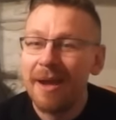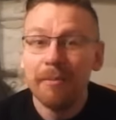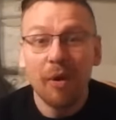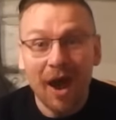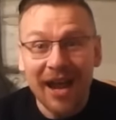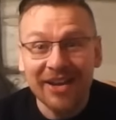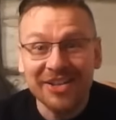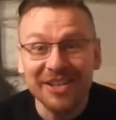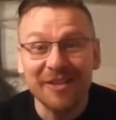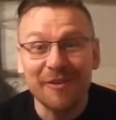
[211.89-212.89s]
But
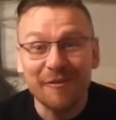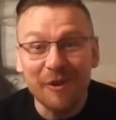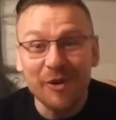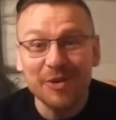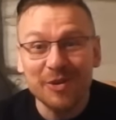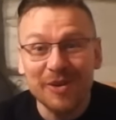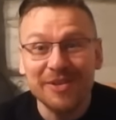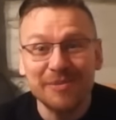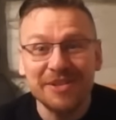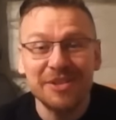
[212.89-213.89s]
actually the first
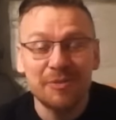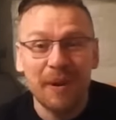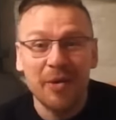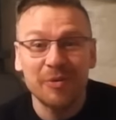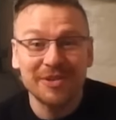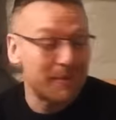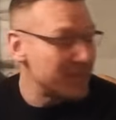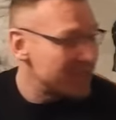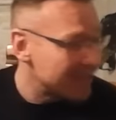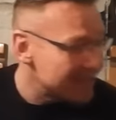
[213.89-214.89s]
Christmas in Japan was, let me
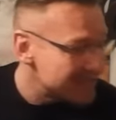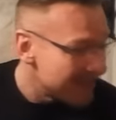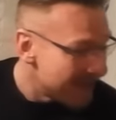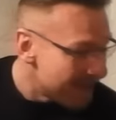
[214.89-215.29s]
check this,